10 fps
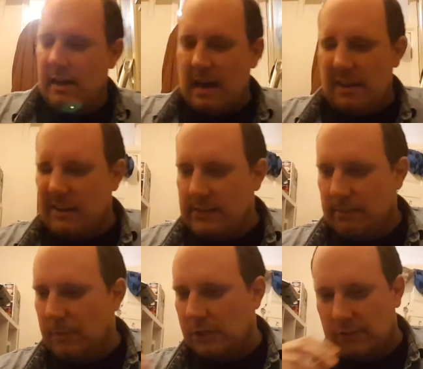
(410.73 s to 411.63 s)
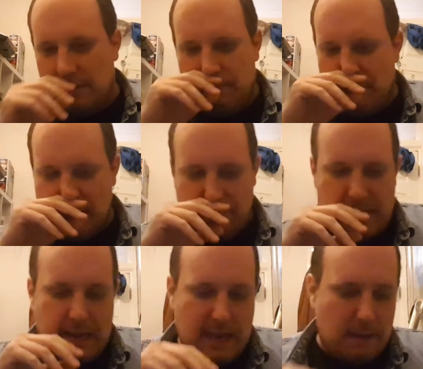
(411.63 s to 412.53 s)
And there's some mushroom-based
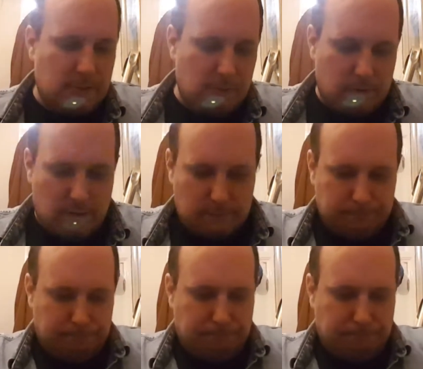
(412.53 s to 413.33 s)
mini-games and whatnot.